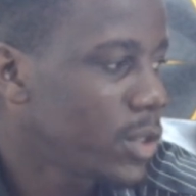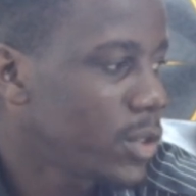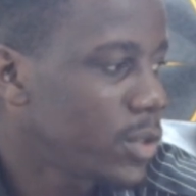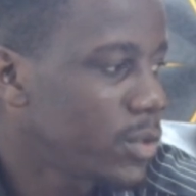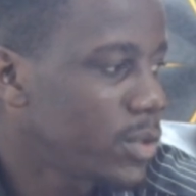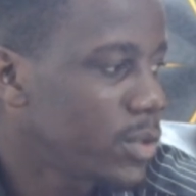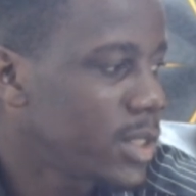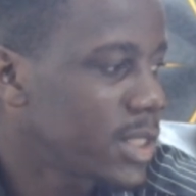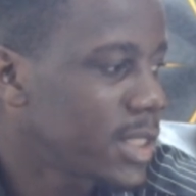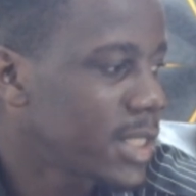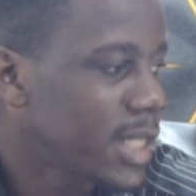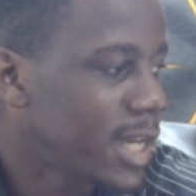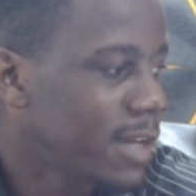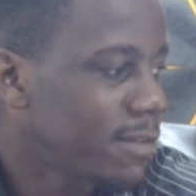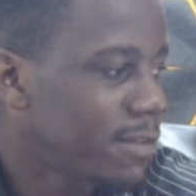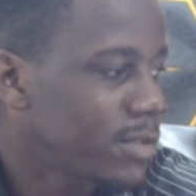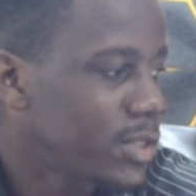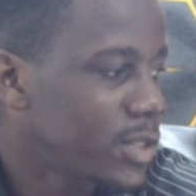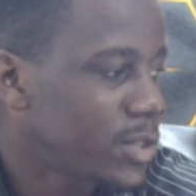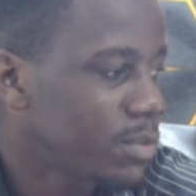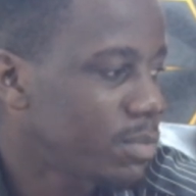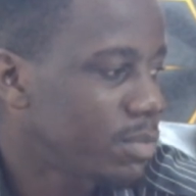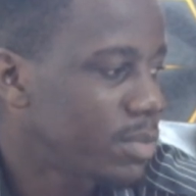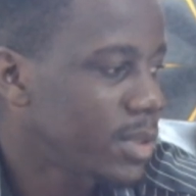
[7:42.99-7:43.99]
you
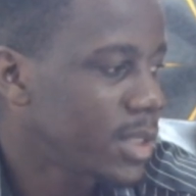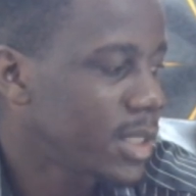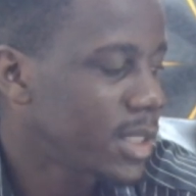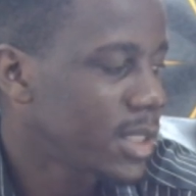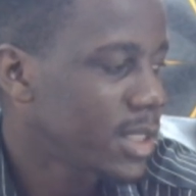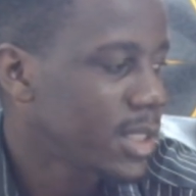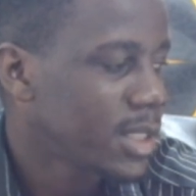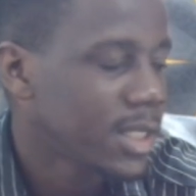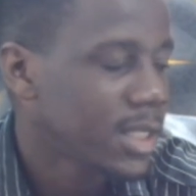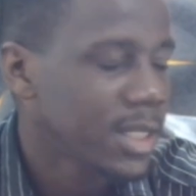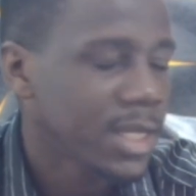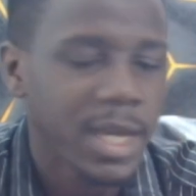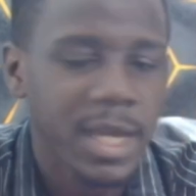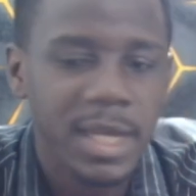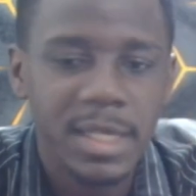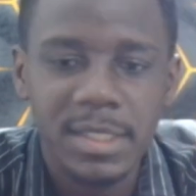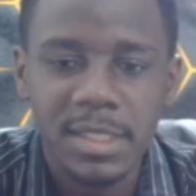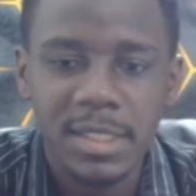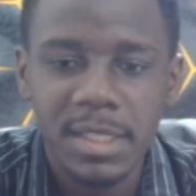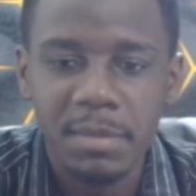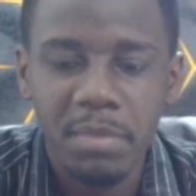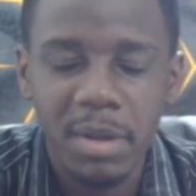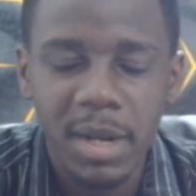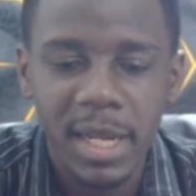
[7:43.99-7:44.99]
deserve to be
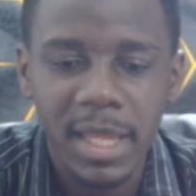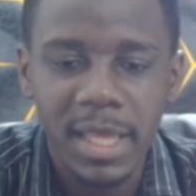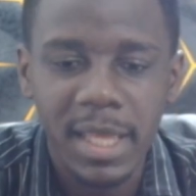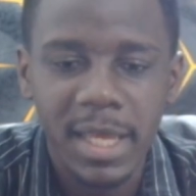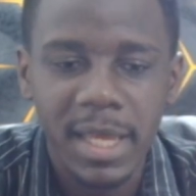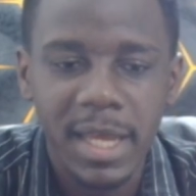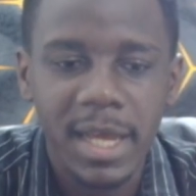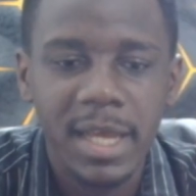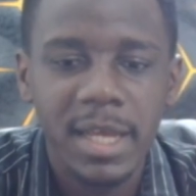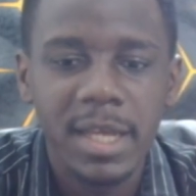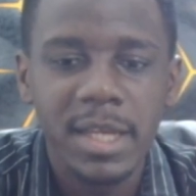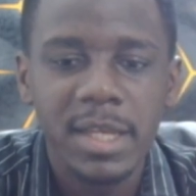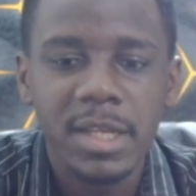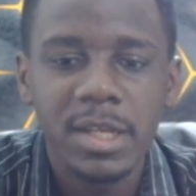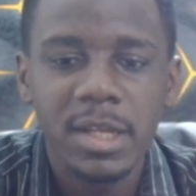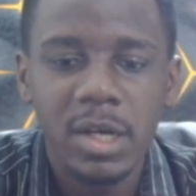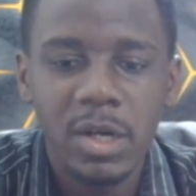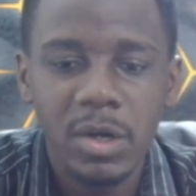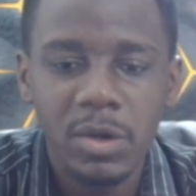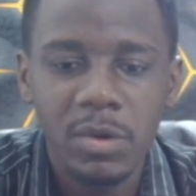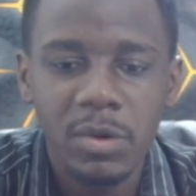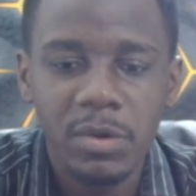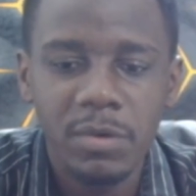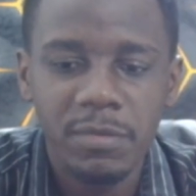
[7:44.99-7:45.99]
as a player
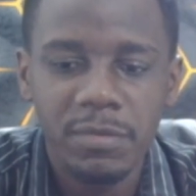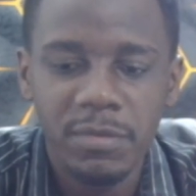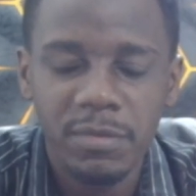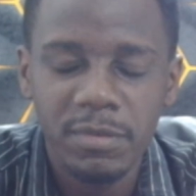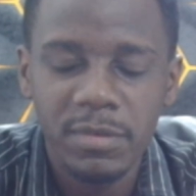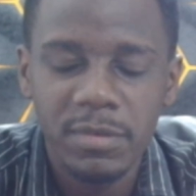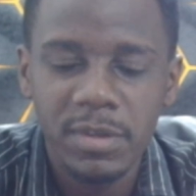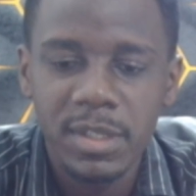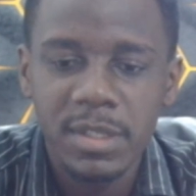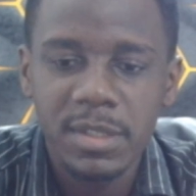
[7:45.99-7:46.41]
of